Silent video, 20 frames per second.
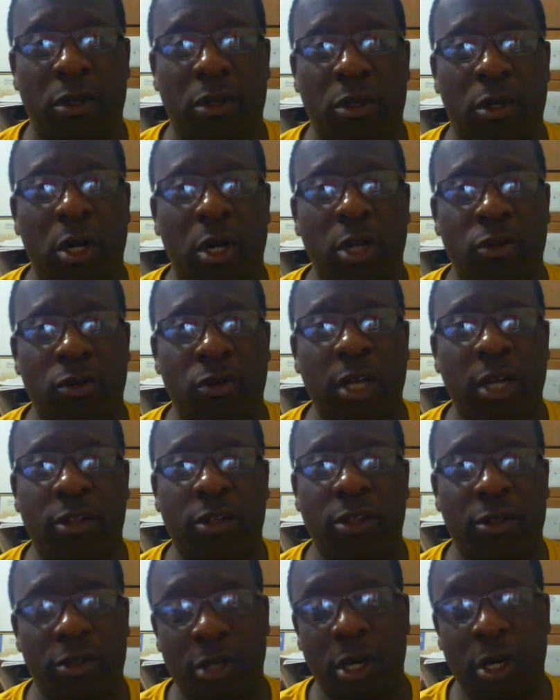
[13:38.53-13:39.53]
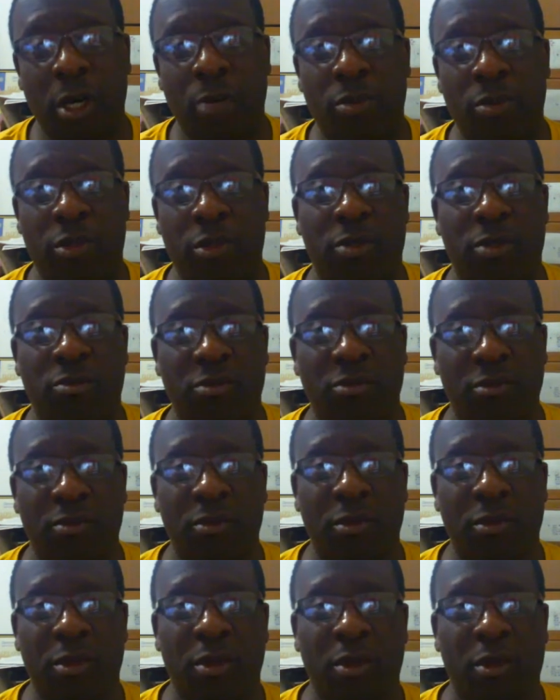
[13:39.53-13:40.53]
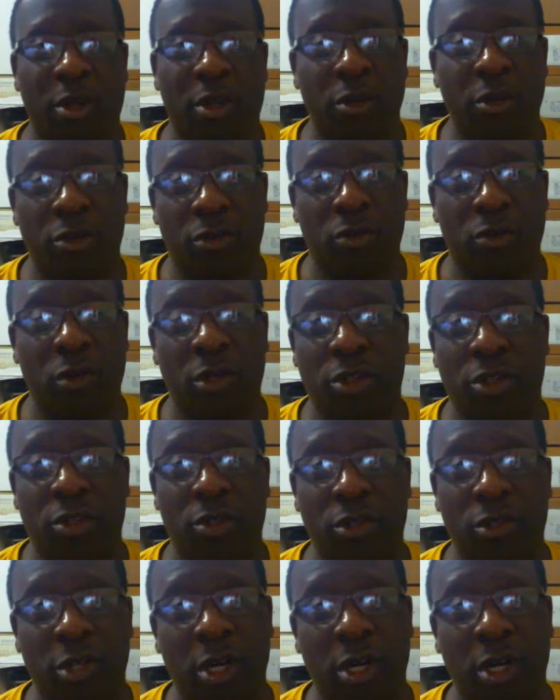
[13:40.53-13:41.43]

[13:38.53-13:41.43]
contracting jobs, construction